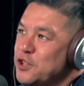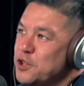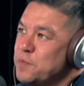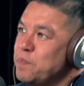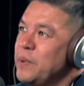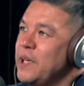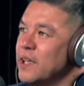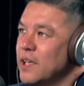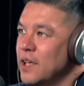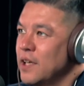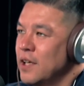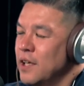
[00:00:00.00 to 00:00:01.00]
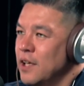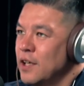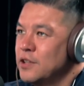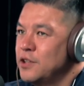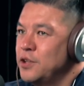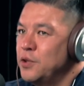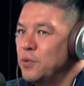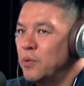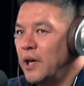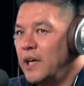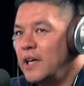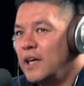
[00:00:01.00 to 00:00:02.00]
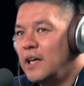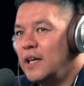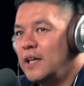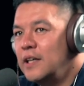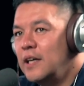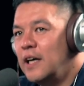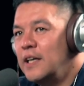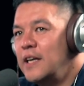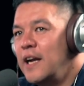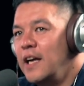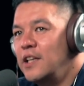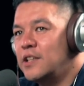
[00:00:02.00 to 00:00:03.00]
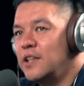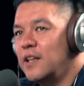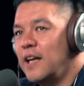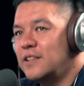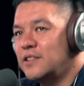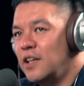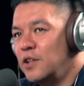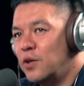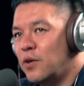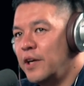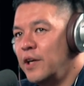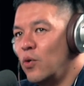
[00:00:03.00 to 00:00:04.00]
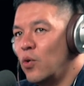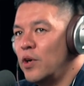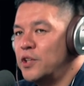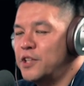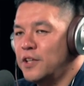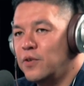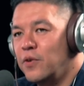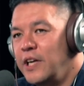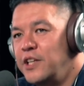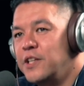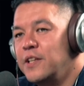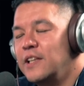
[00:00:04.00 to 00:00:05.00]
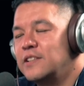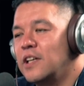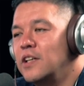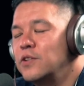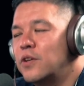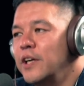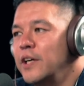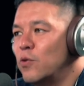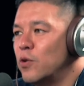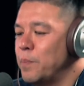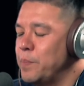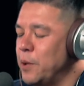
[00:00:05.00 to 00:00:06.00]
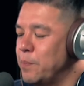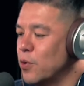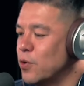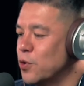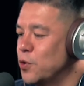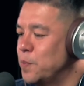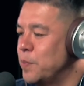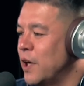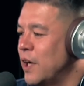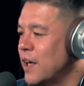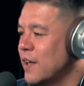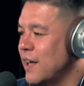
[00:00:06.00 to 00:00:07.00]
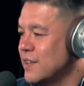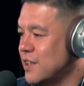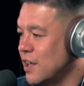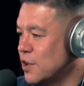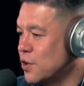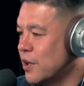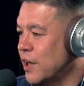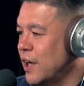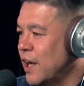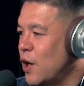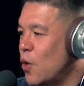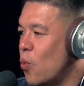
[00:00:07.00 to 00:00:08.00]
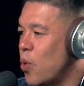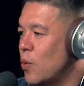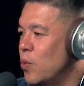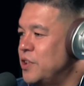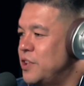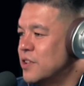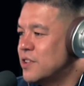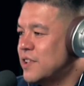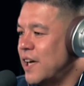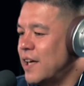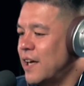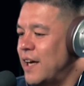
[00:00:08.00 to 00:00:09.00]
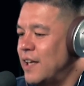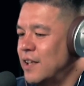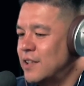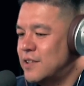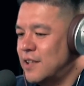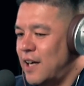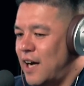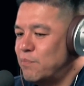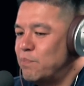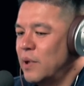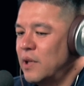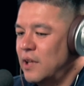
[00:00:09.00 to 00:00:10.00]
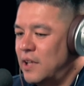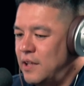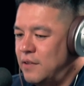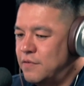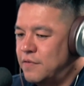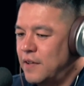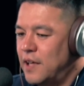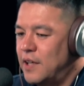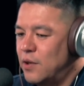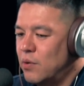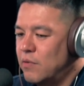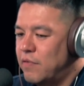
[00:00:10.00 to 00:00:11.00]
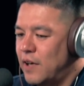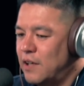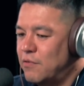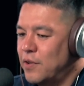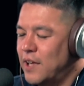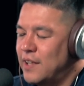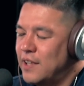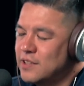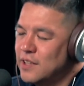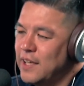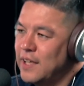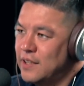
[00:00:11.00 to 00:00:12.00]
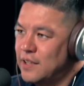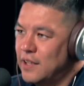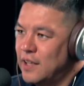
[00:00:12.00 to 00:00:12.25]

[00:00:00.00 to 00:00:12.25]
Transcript: speak to a nation that's hungry, or a generation that's hungry, or a people group that's hungry, what would you say? Hey, listen, I believe in a revival that doesn't end.